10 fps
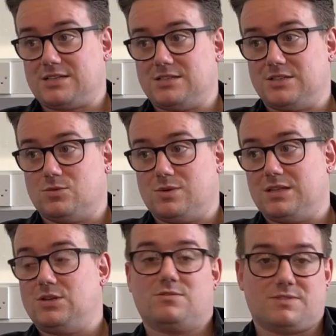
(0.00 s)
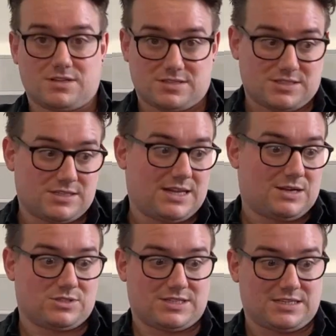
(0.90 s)
to deal with university, how
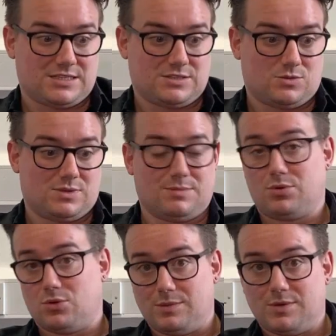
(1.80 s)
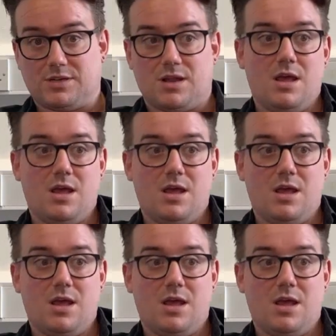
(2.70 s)
she's had to deal with employment,